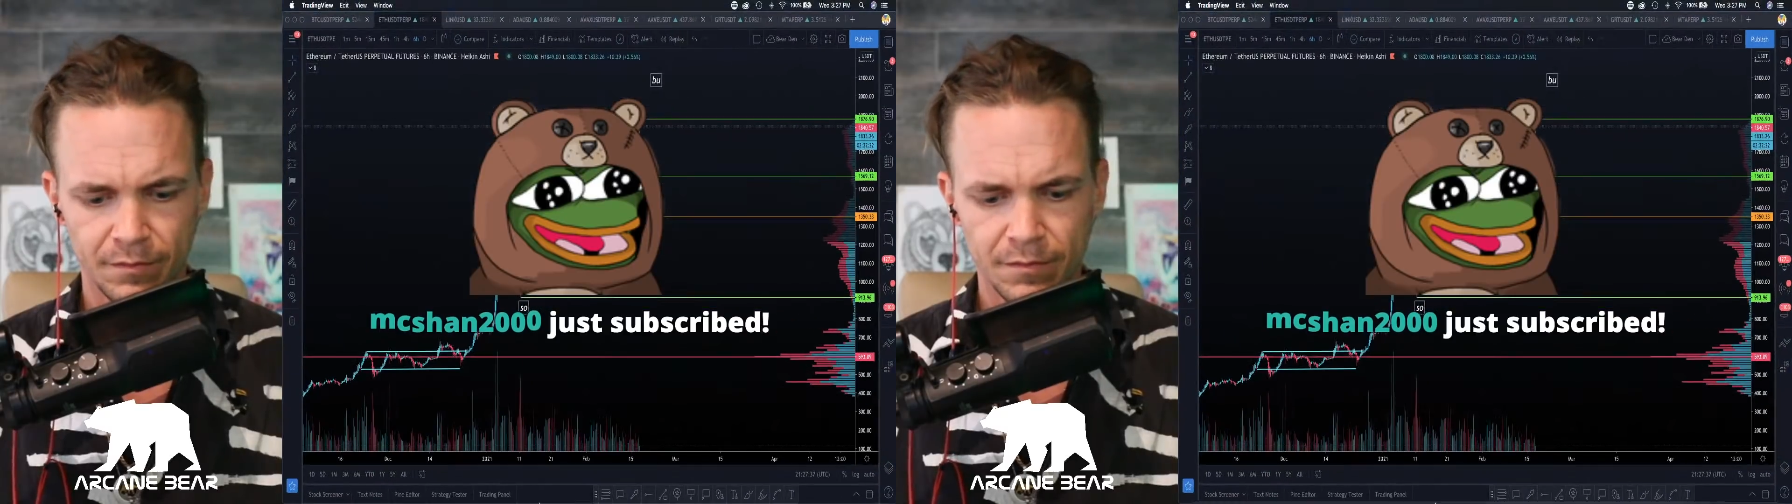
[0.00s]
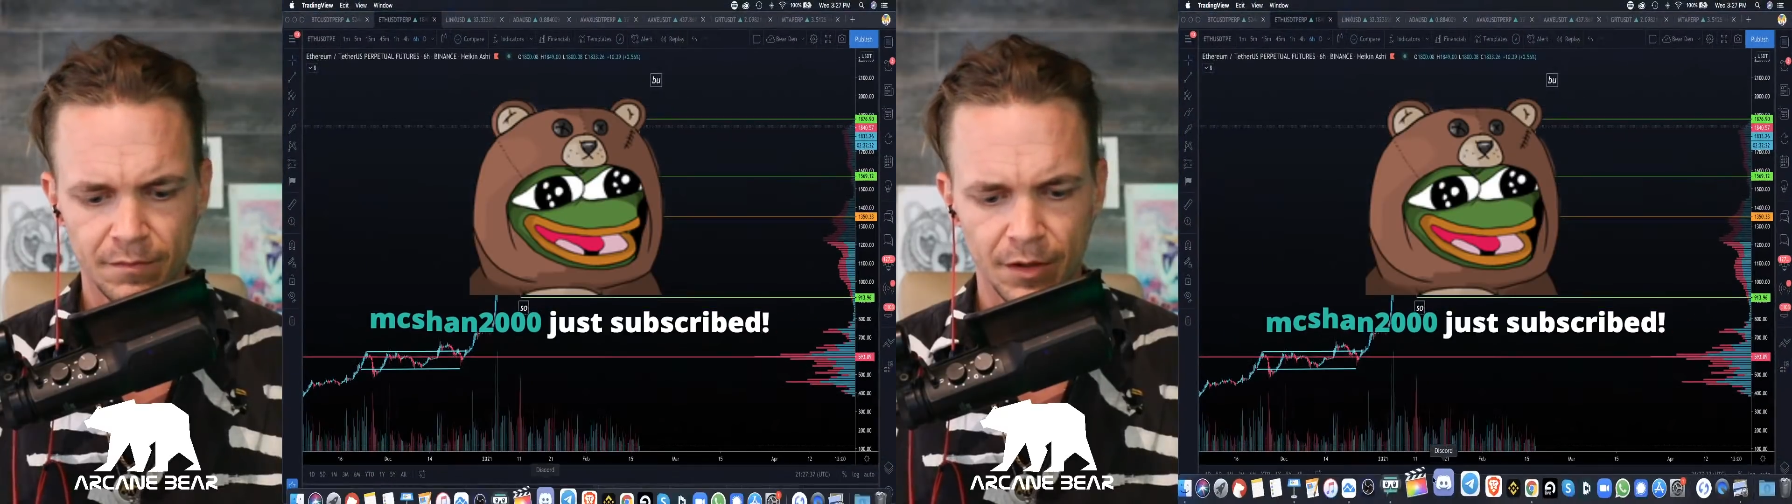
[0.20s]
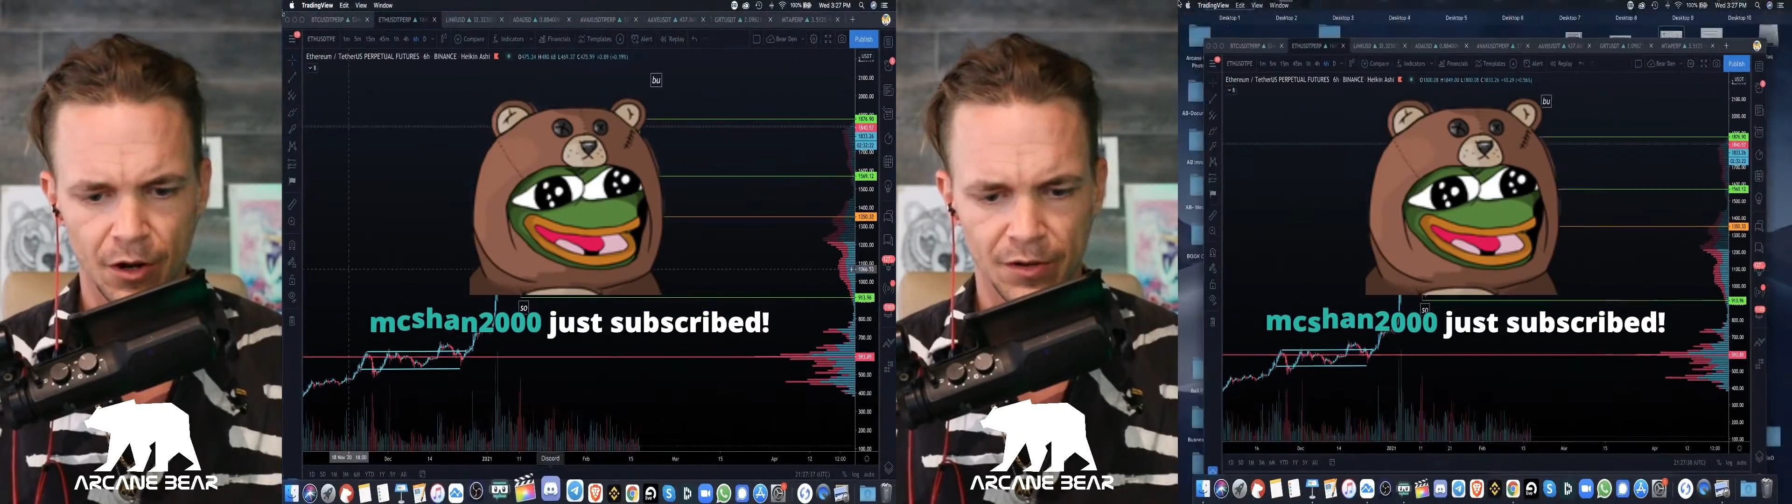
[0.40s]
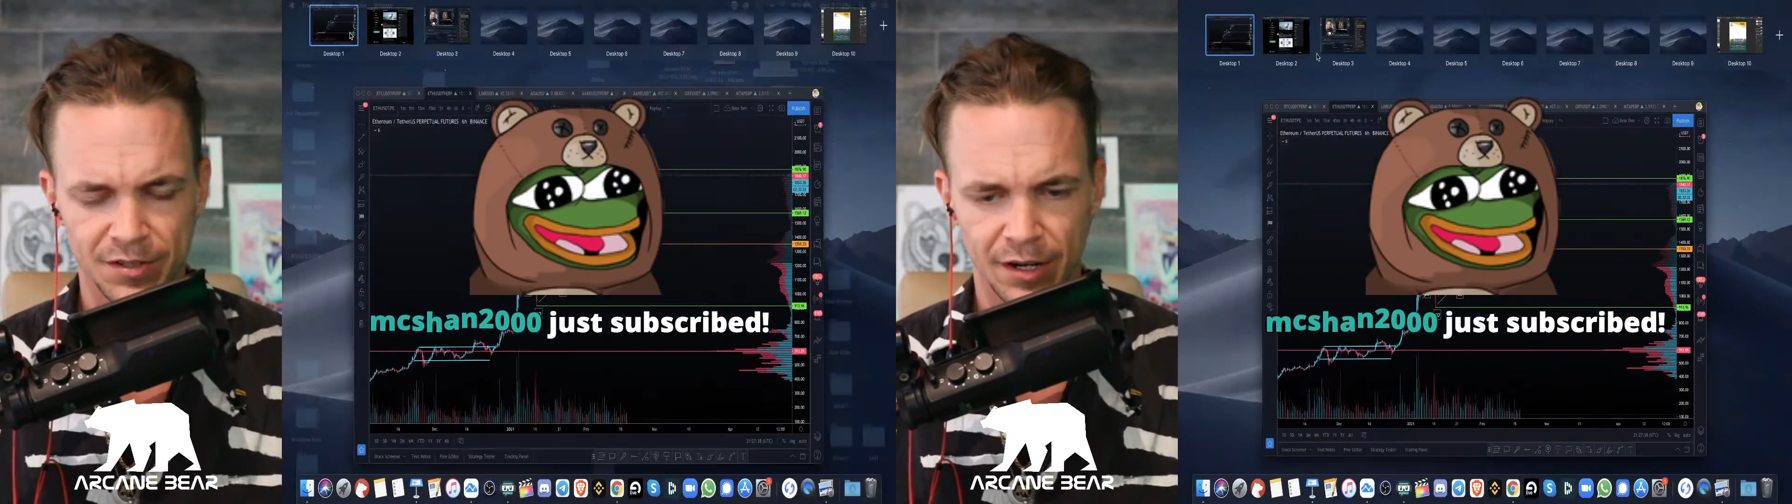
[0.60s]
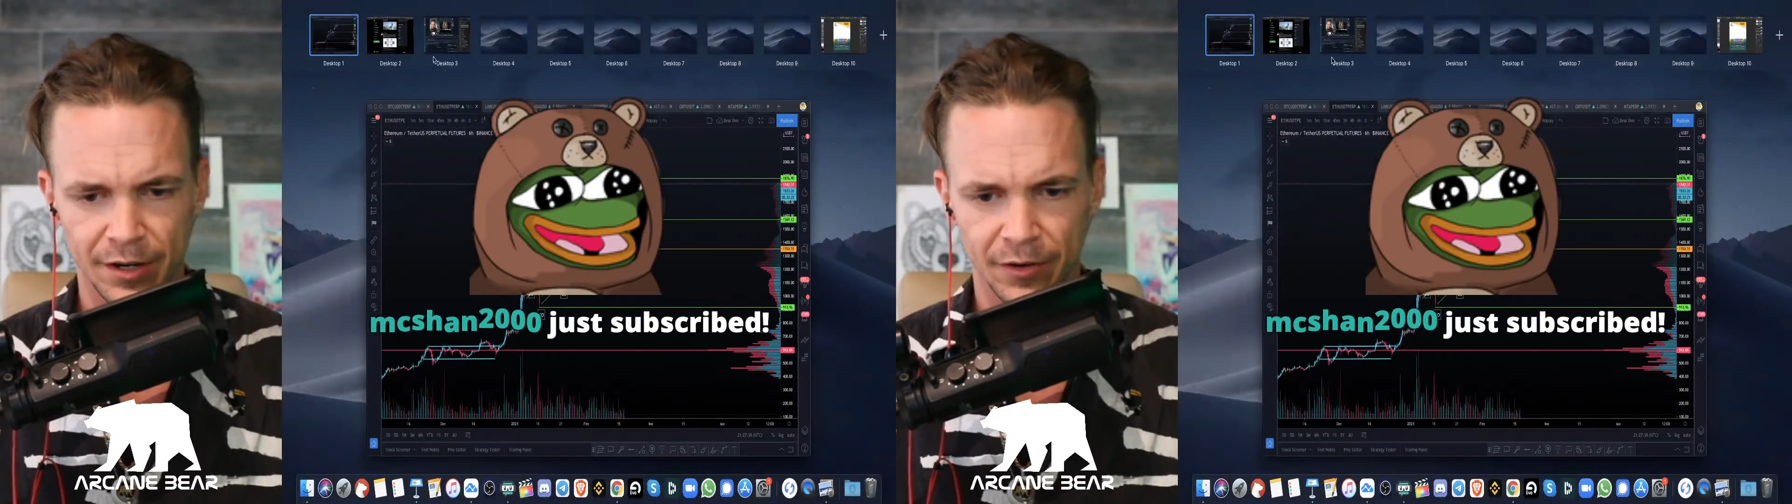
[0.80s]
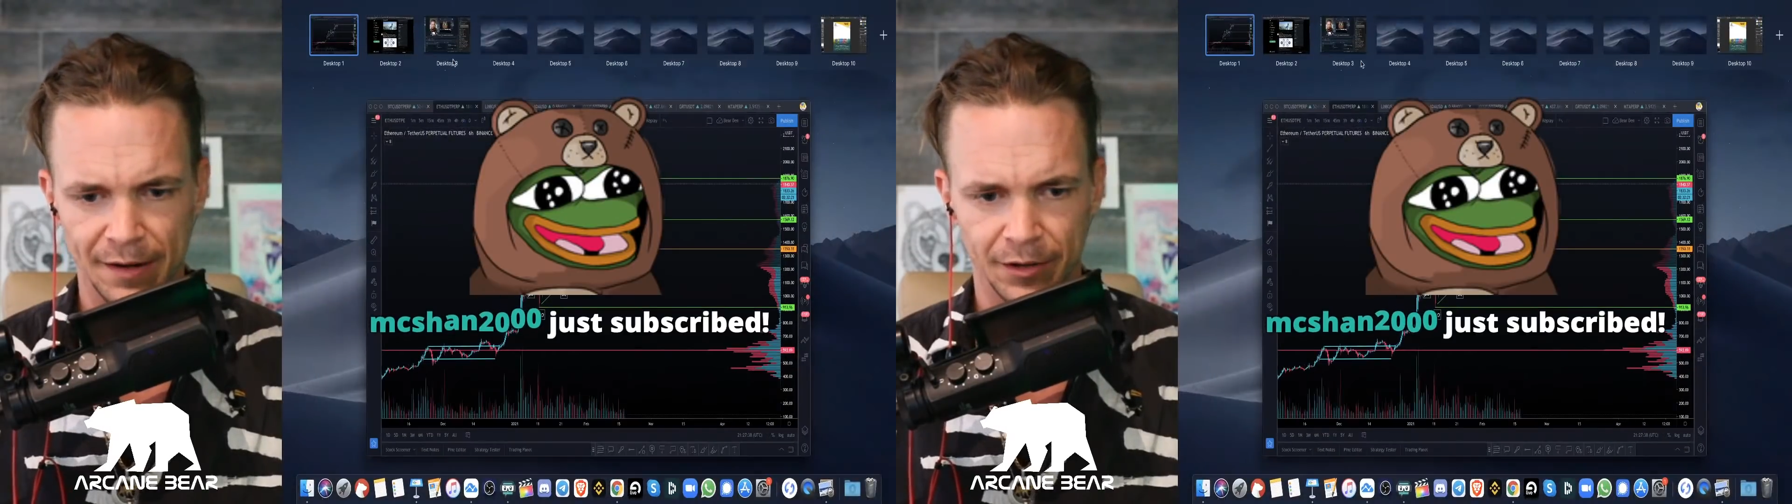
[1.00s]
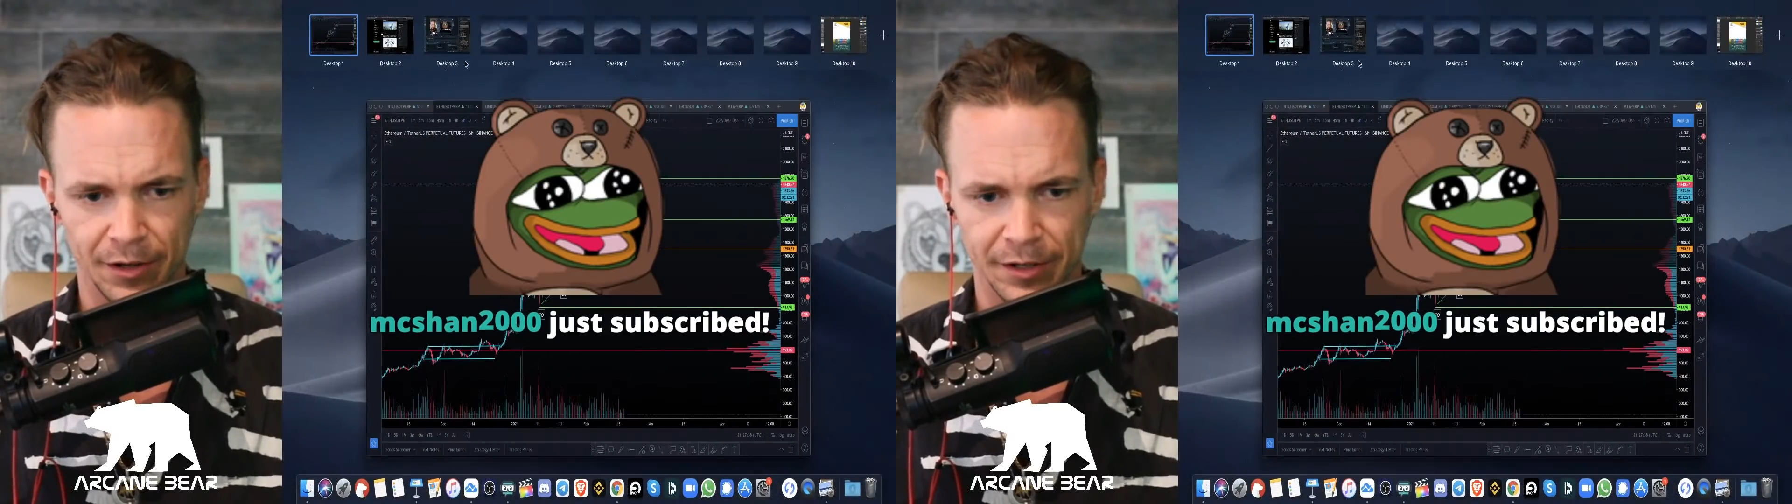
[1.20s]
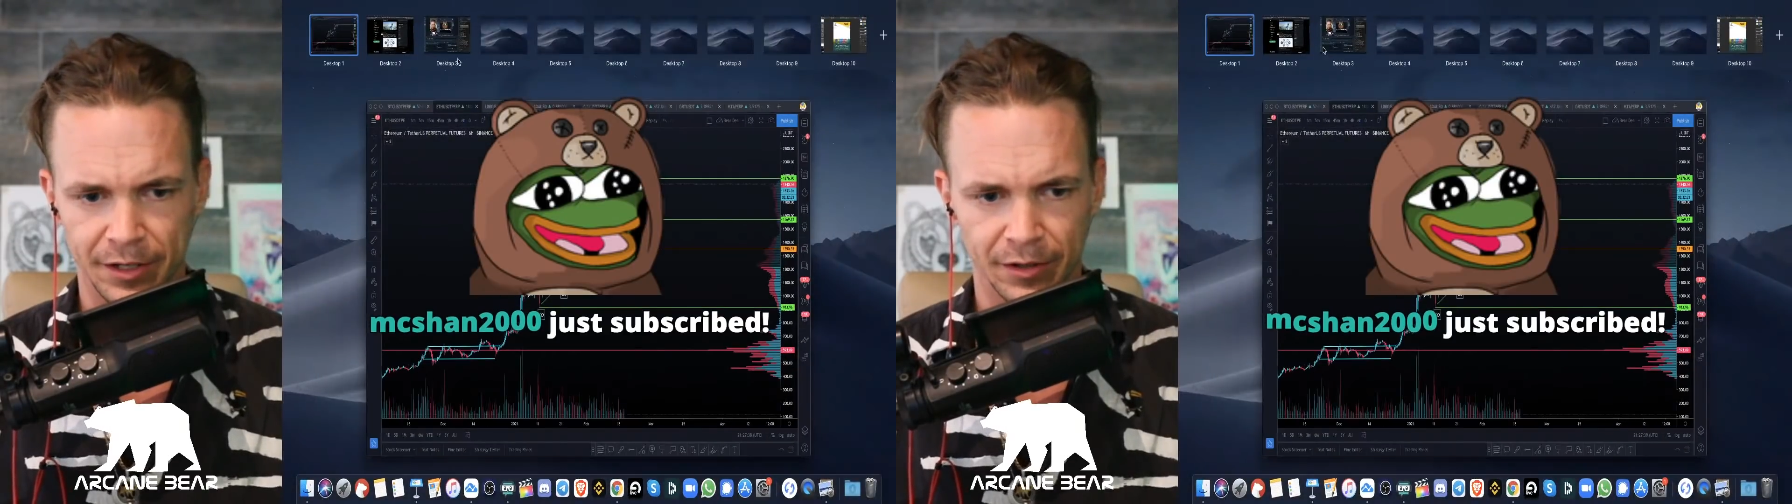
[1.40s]
No, it's not. I don't have it on
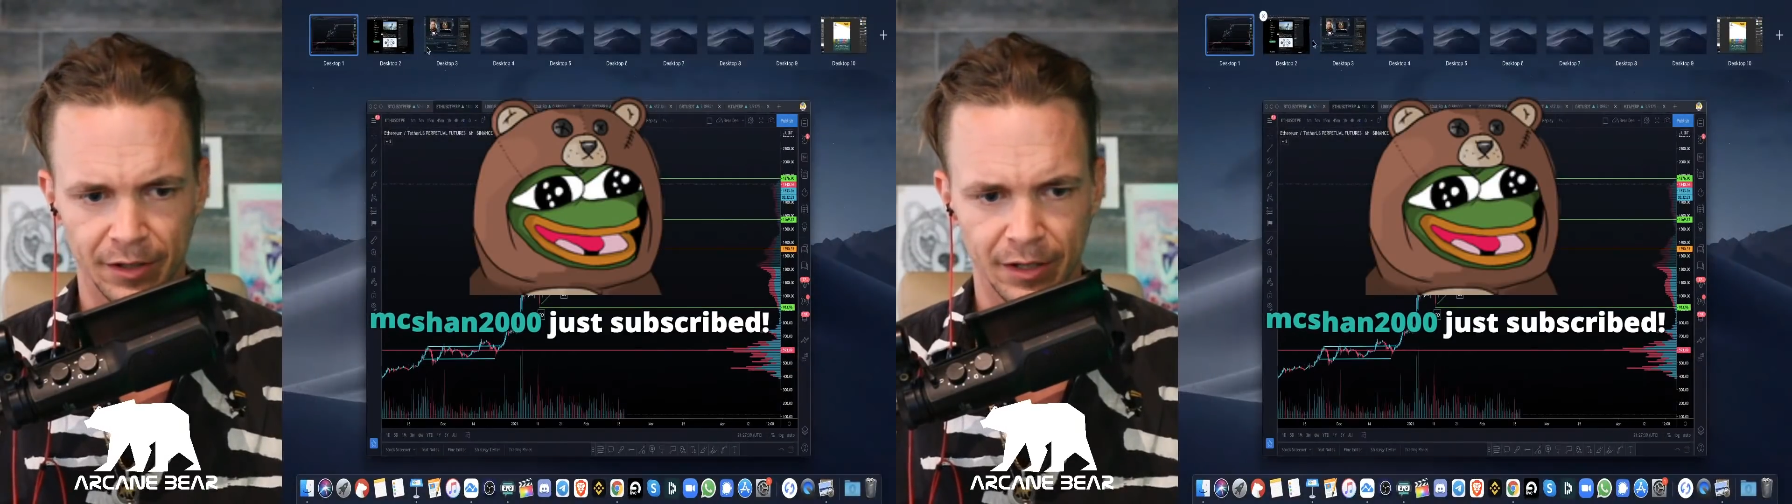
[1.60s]
here.